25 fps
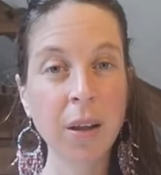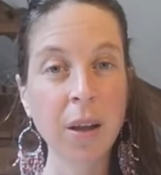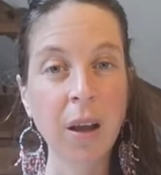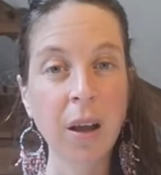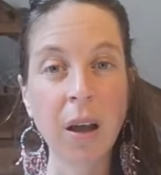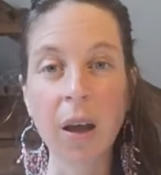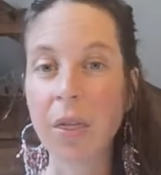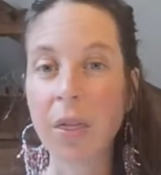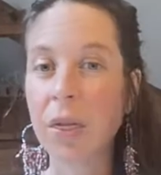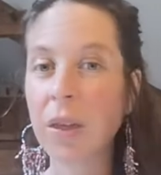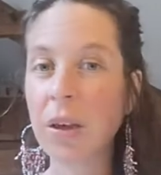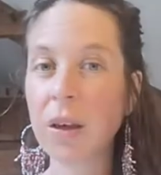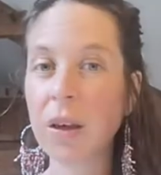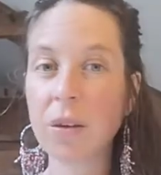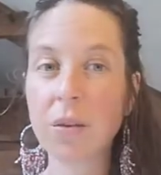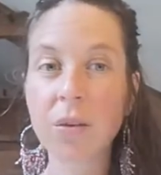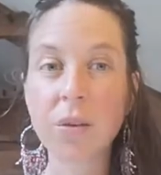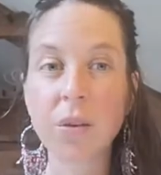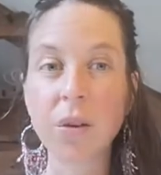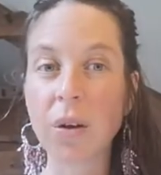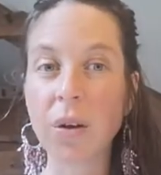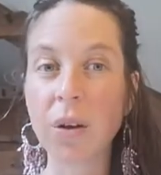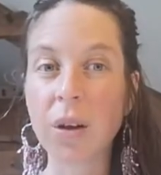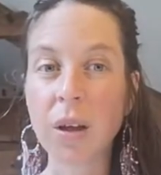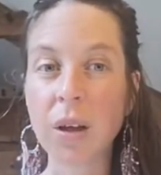I think is
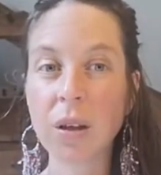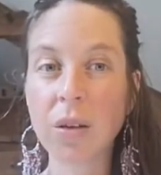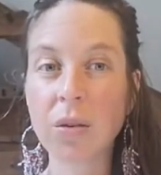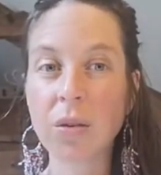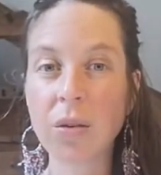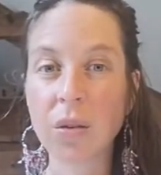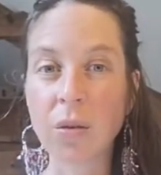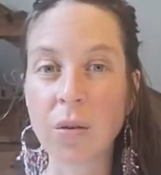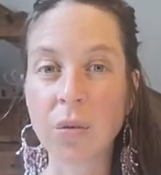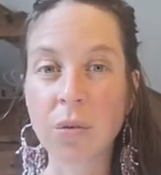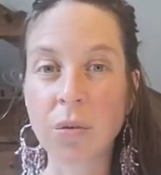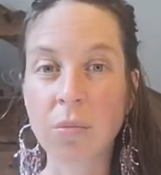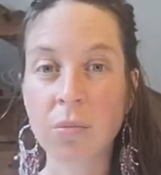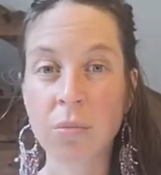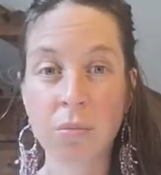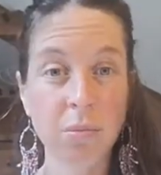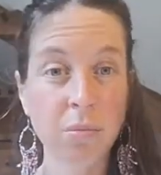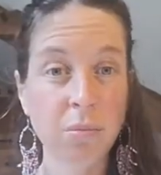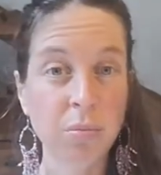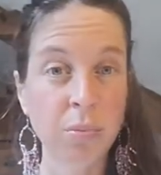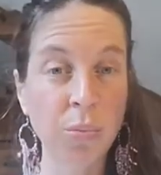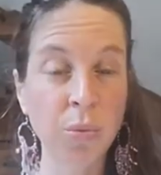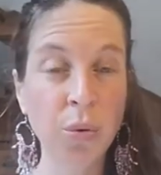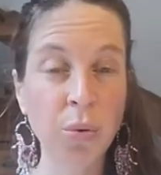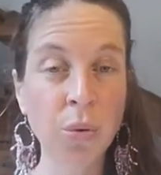the is the
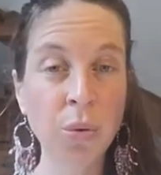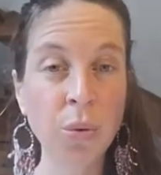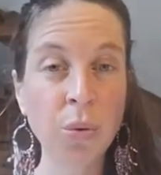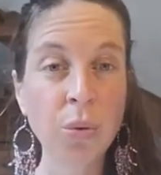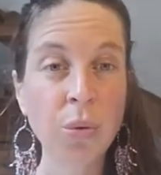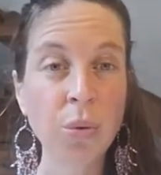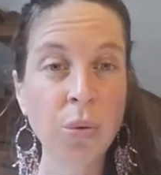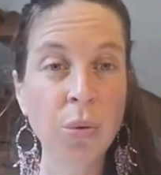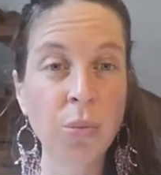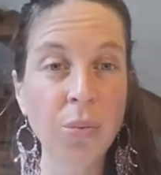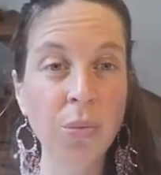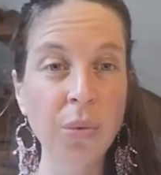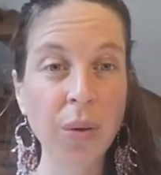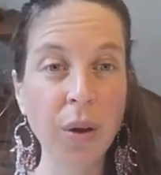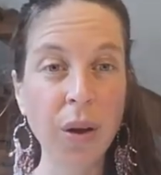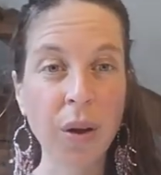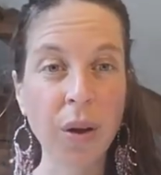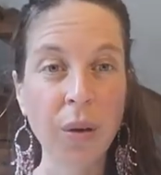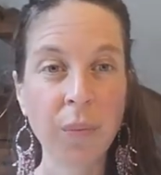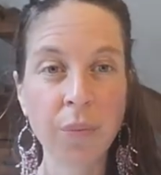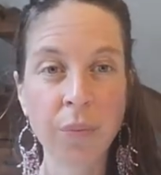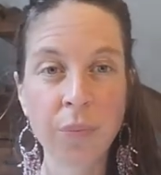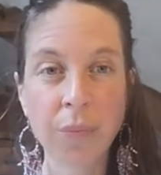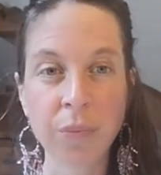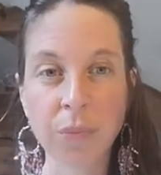tool
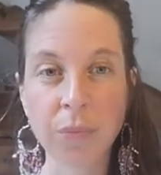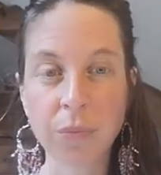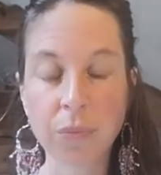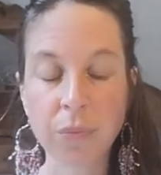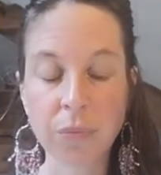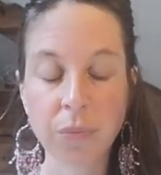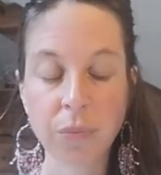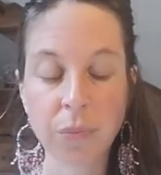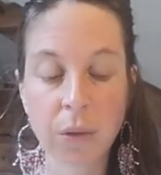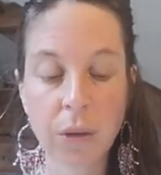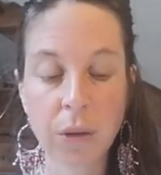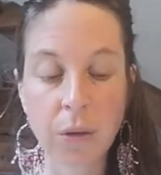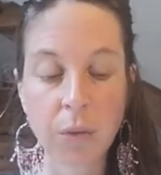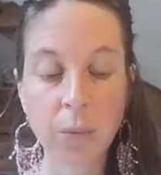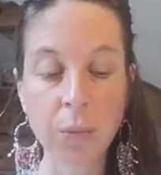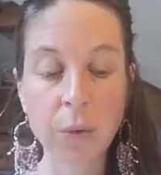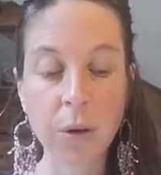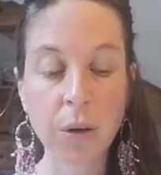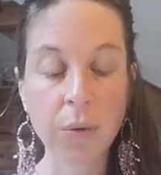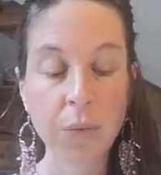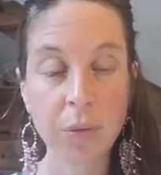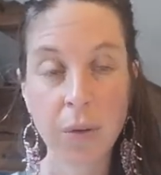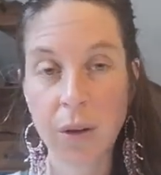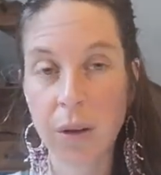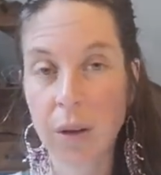um, is one
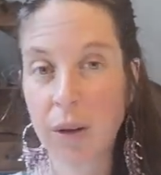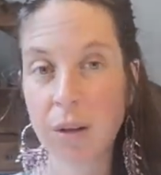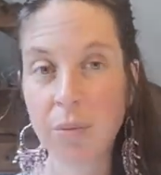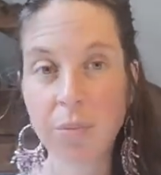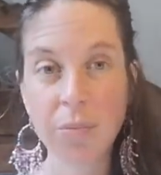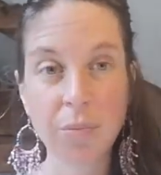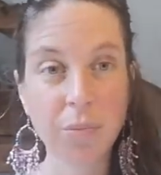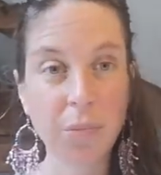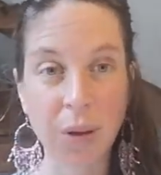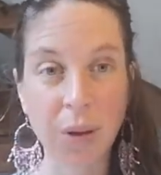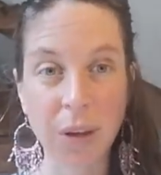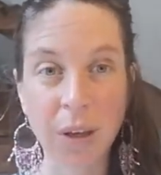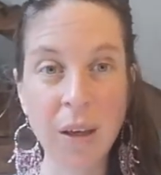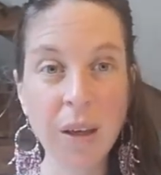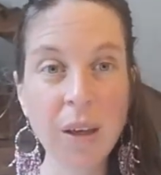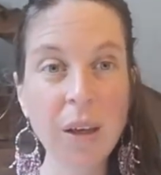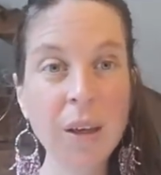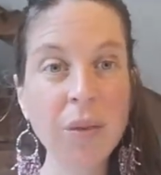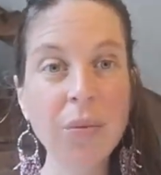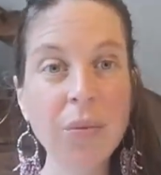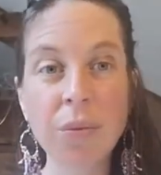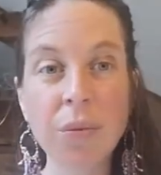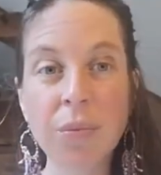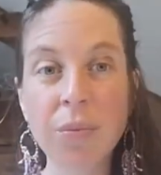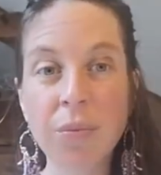of the the key
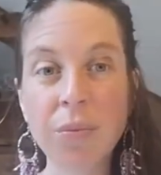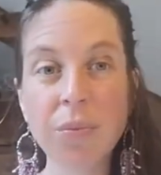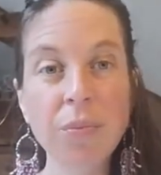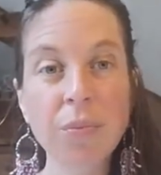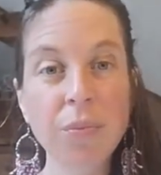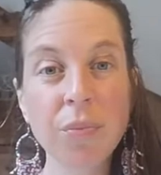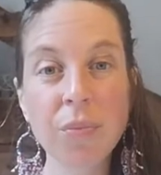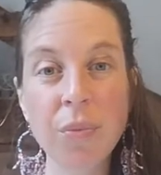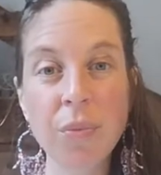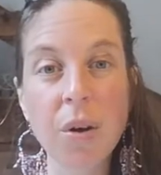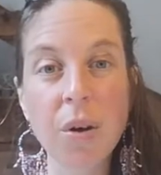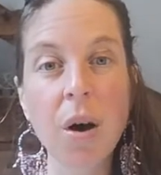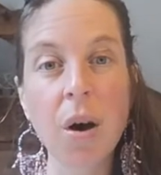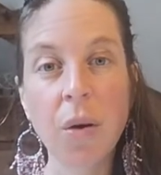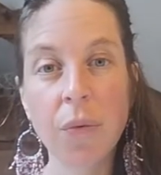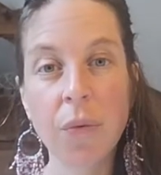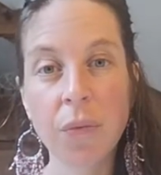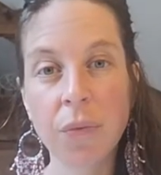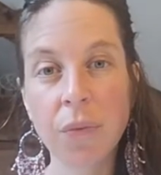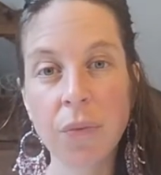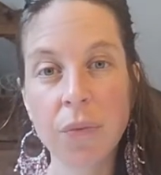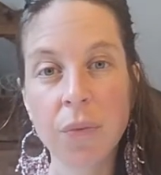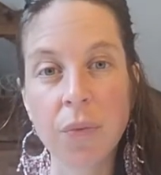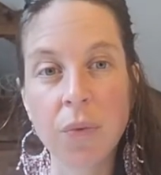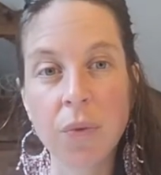
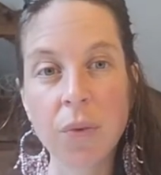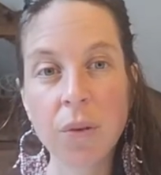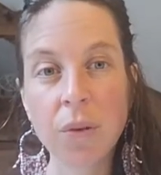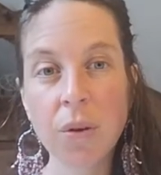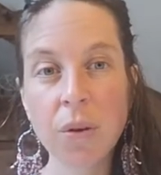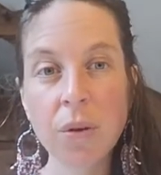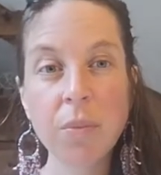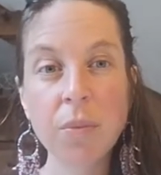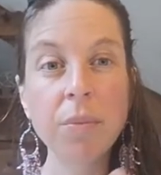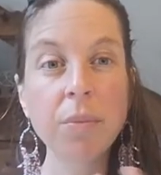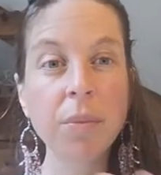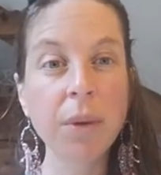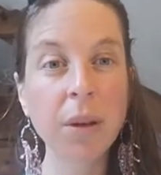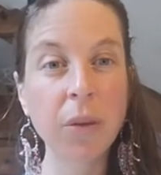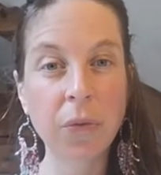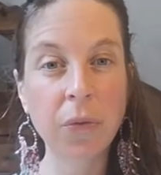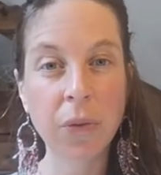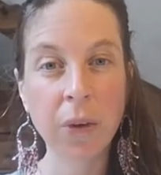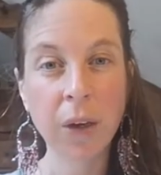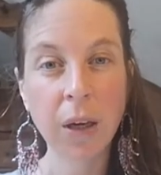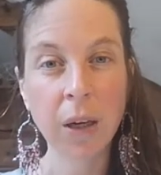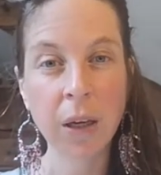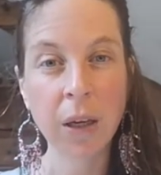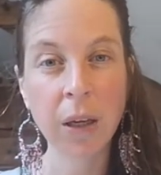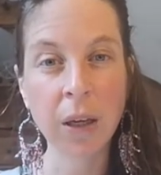of me
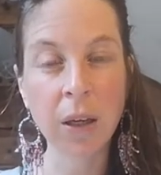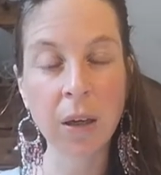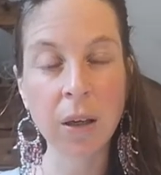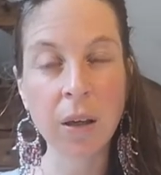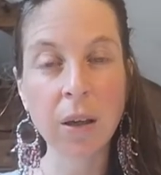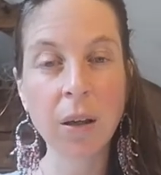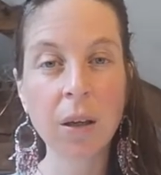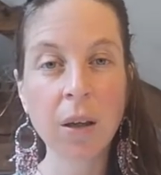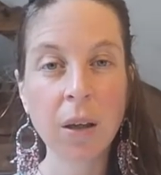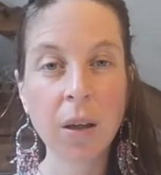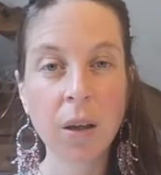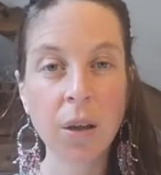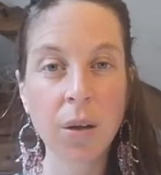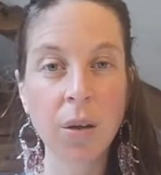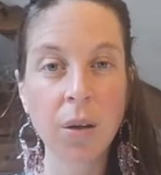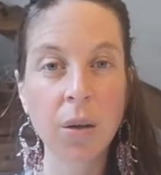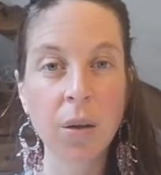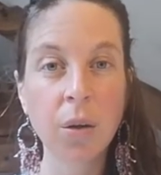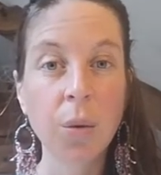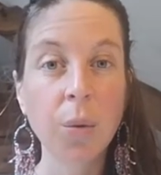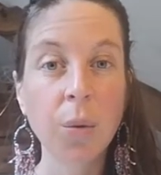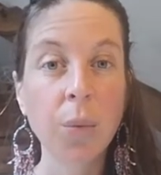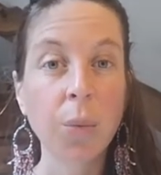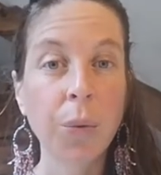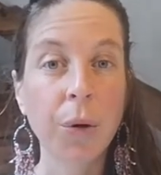feeling
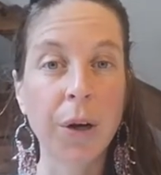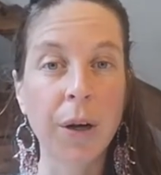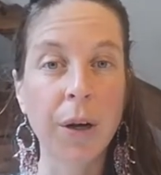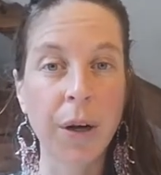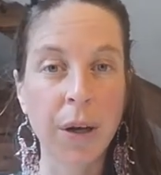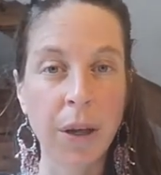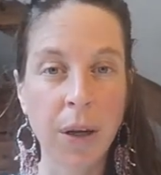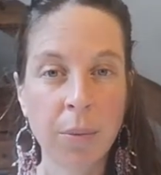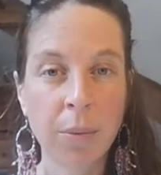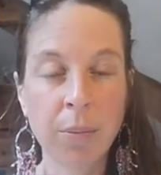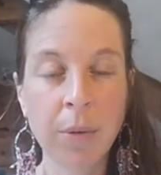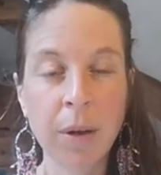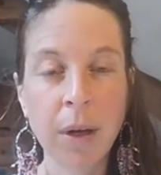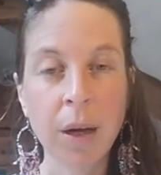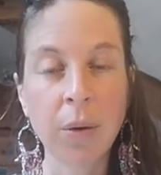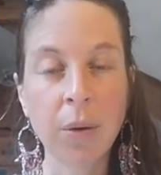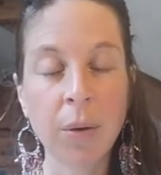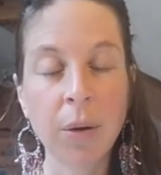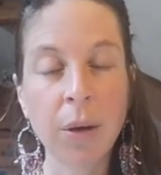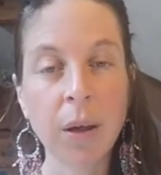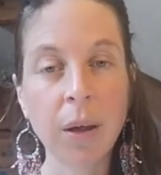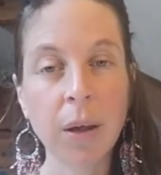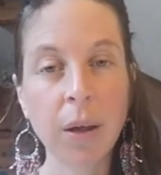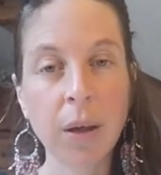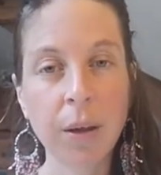where I am now
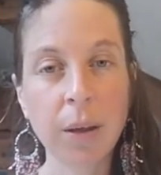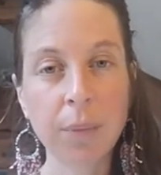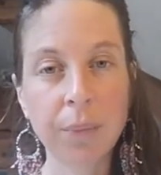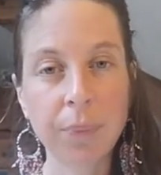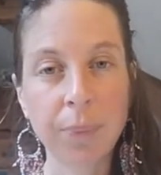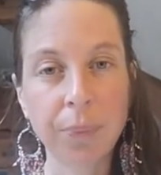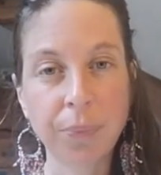here.